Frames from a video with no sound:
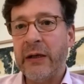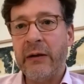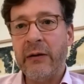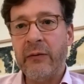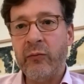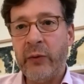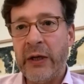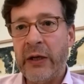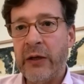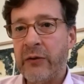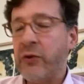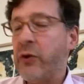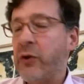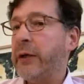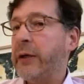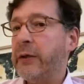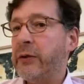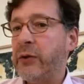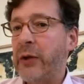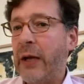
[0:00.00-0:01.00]
and we are
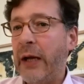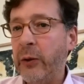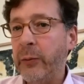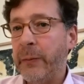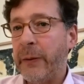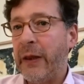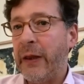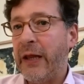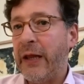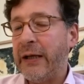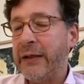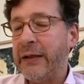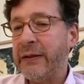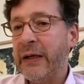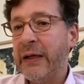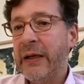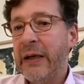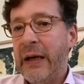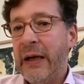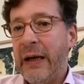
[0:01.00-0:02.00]
trying to help in that.
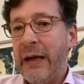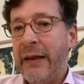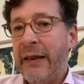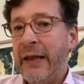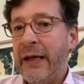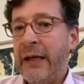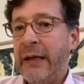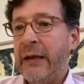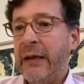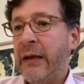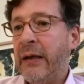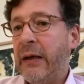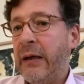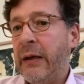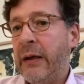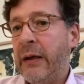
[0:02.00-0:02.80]
And then